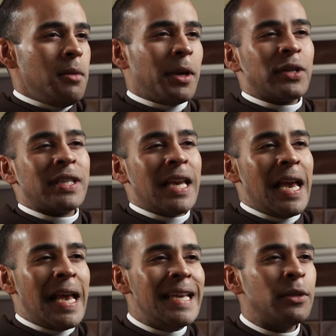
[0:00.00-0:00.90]
Because
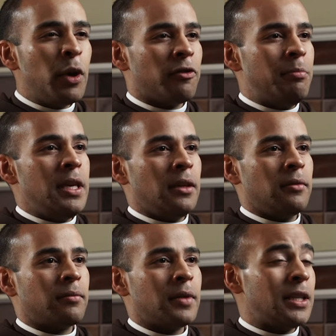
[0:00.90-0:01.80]
his way of
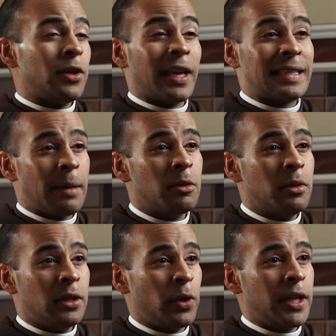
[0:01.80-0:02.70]
being is not
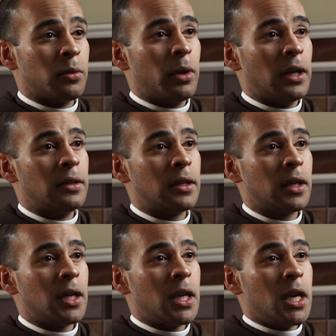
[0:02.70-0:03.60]
acceptable in today's world,
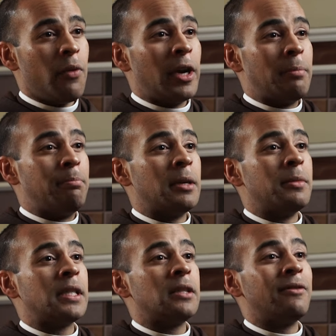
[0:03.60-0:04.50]
where a
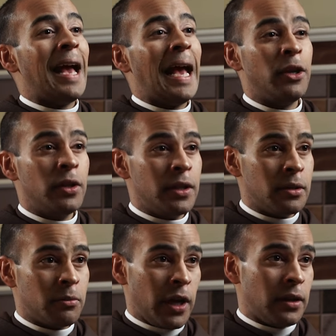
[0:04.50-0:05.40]
permissive
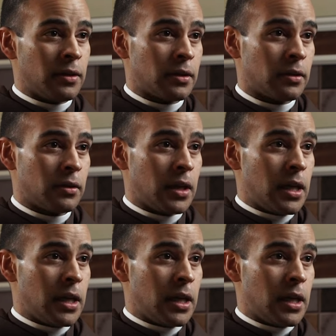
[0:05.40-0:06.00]
hedonism reigns,